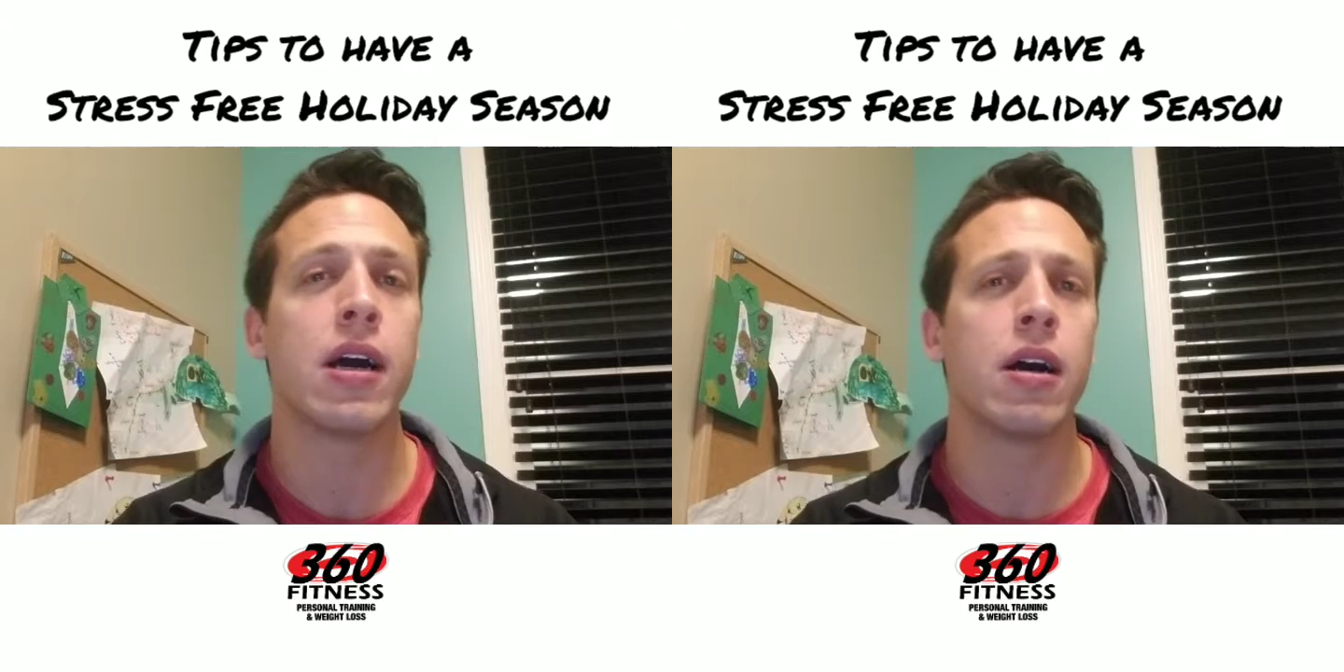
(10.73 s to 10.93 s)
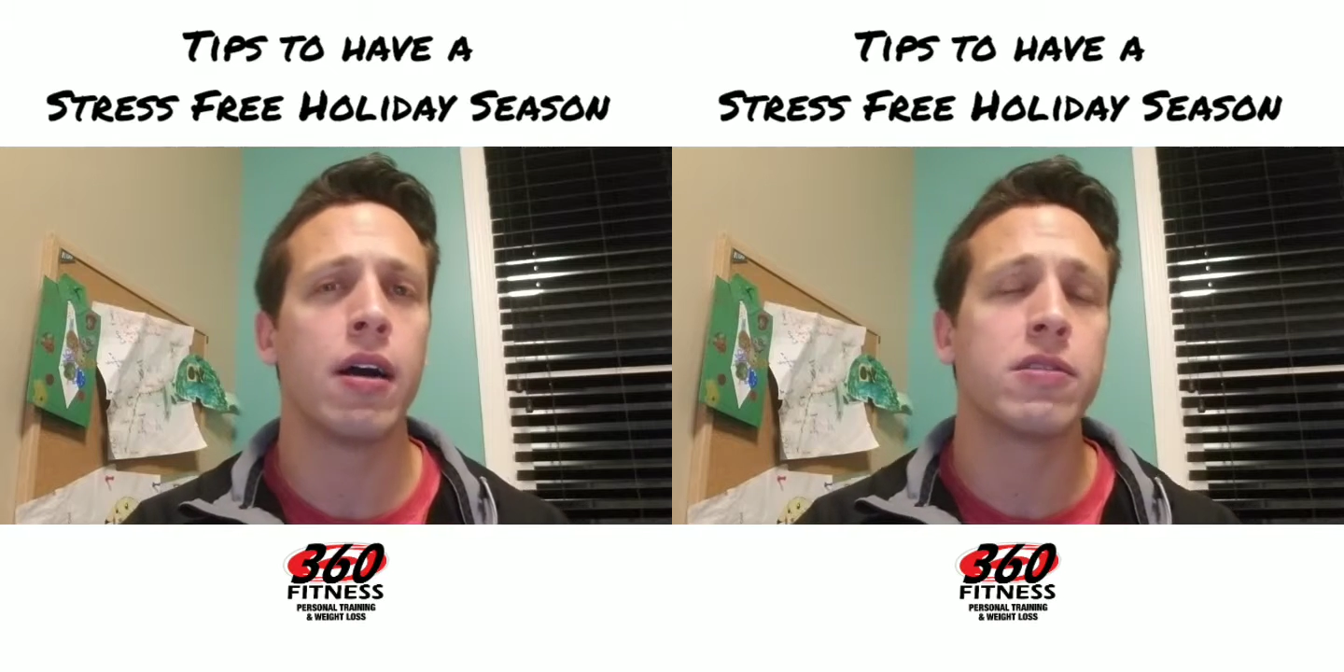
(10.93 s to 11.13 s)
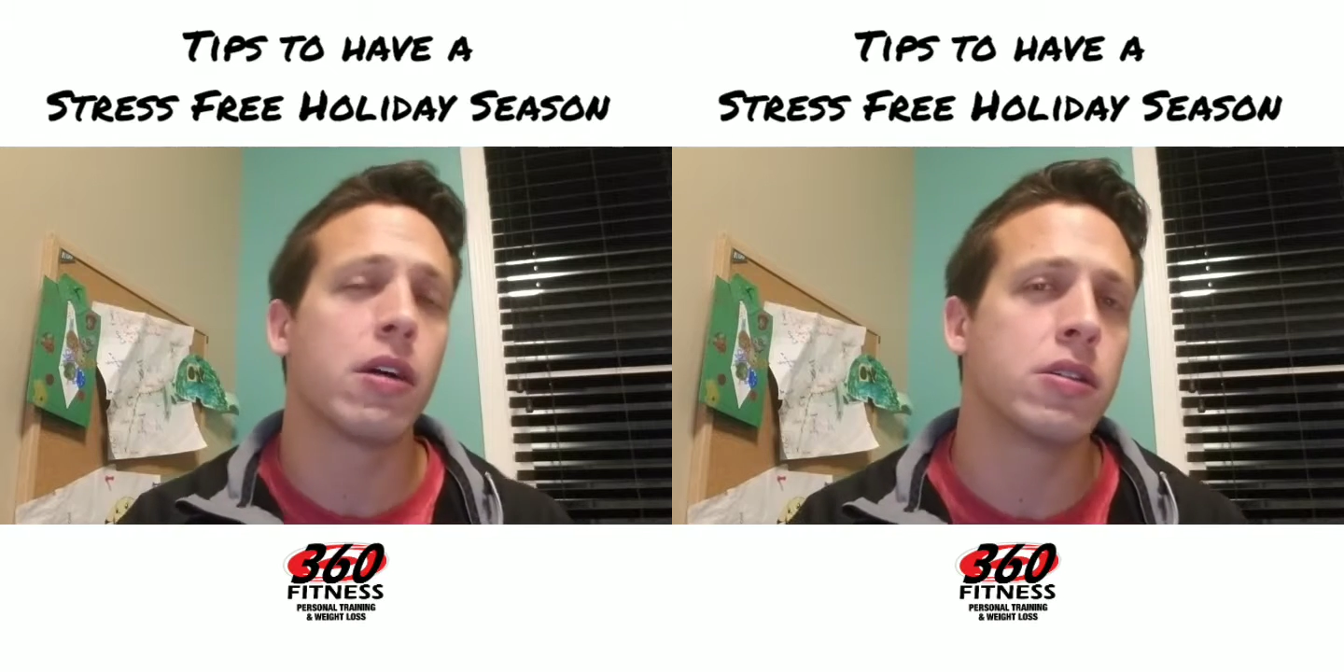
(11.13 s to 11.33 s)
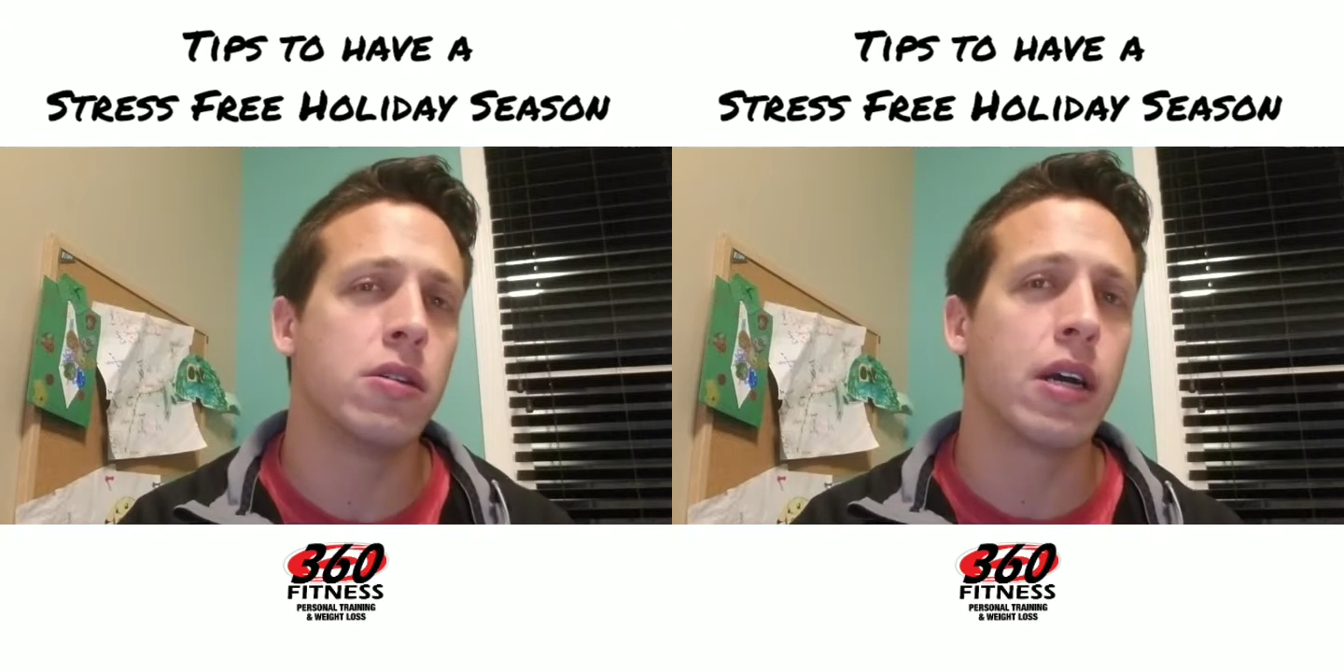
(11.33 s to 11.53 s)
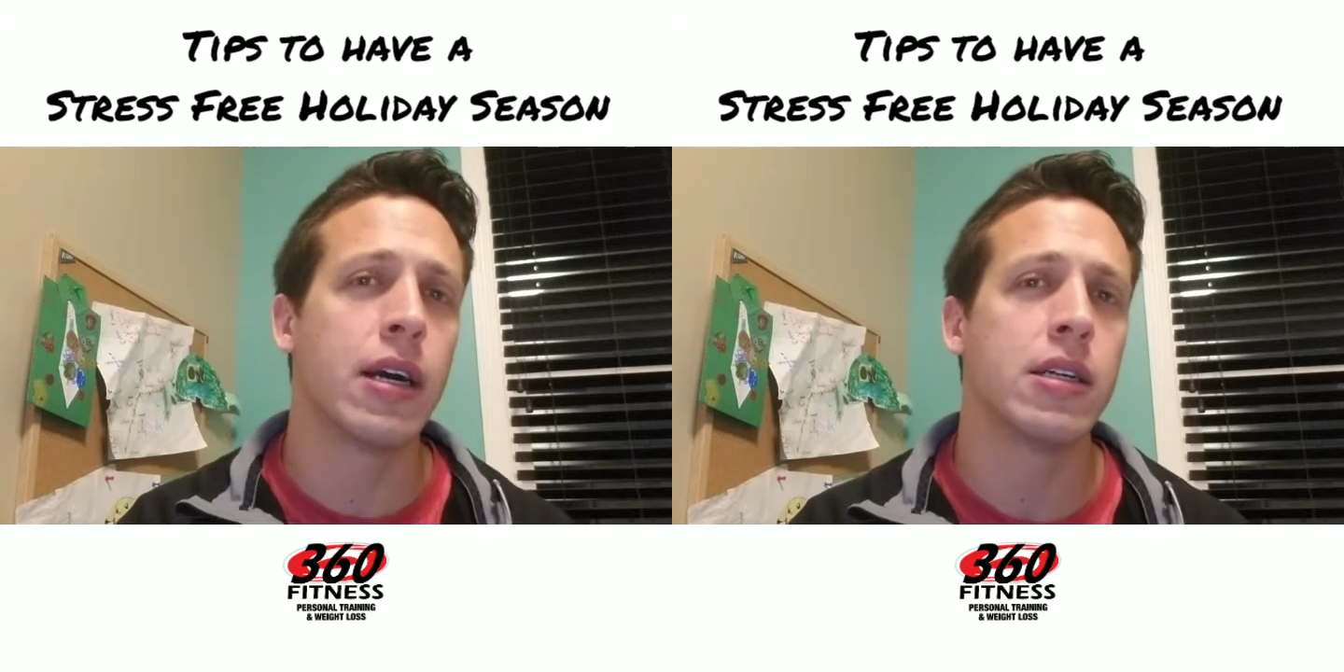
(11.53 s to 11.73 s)
Uh, I've talked to
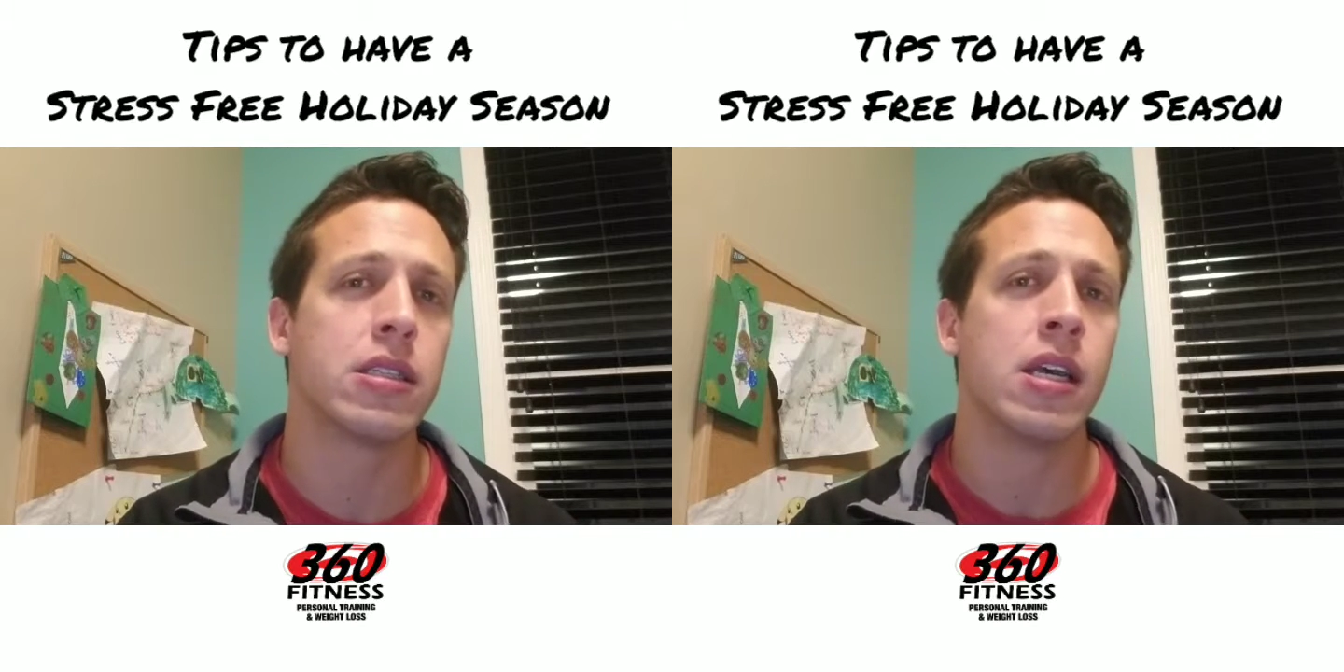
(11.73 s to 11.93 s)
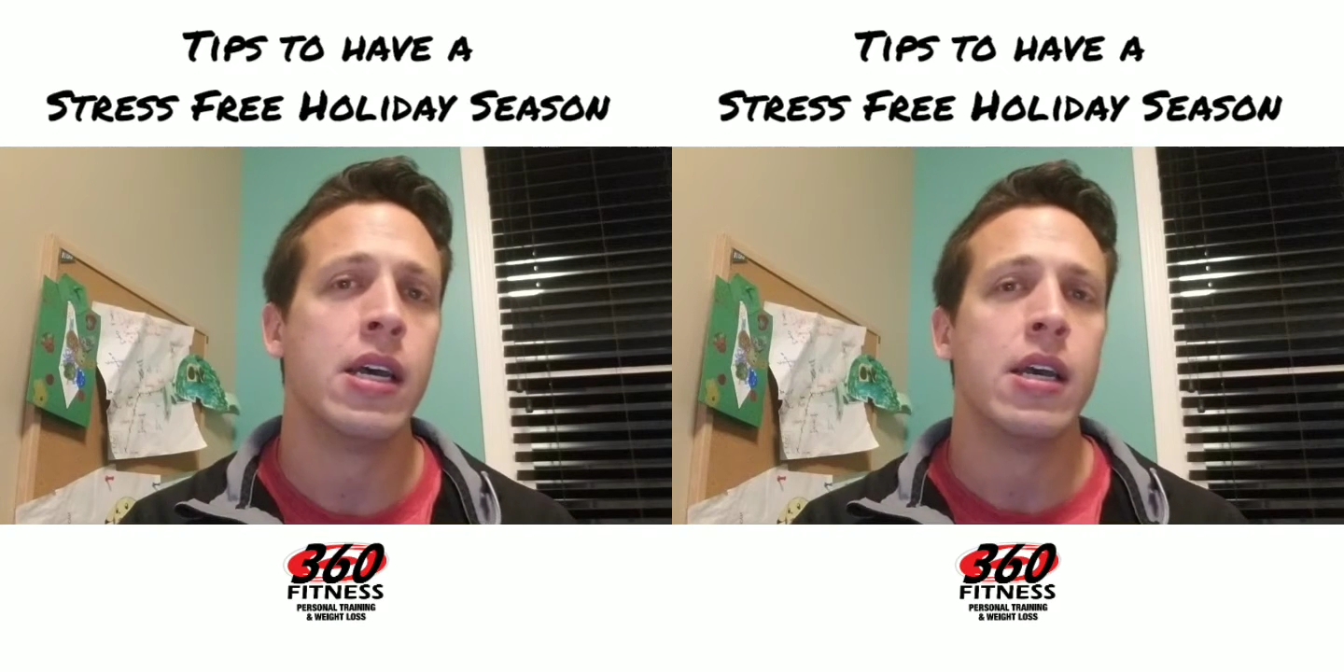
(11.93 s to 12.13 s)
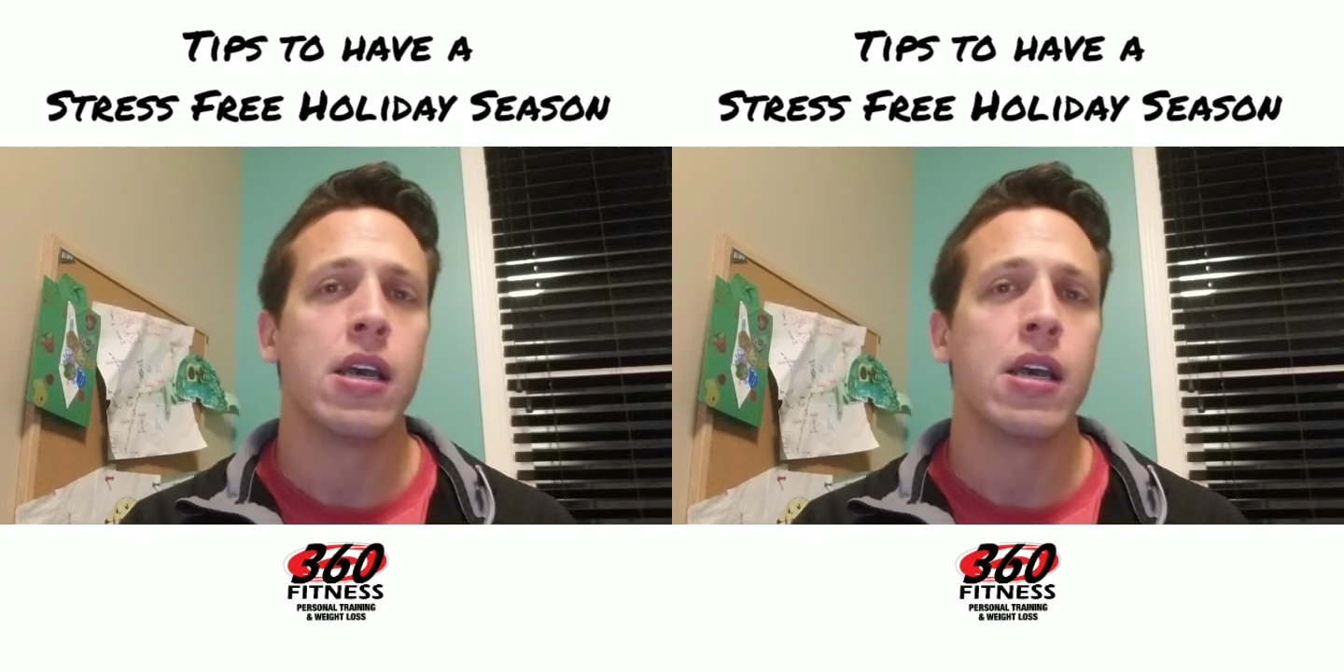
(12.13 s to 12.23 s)
you guys,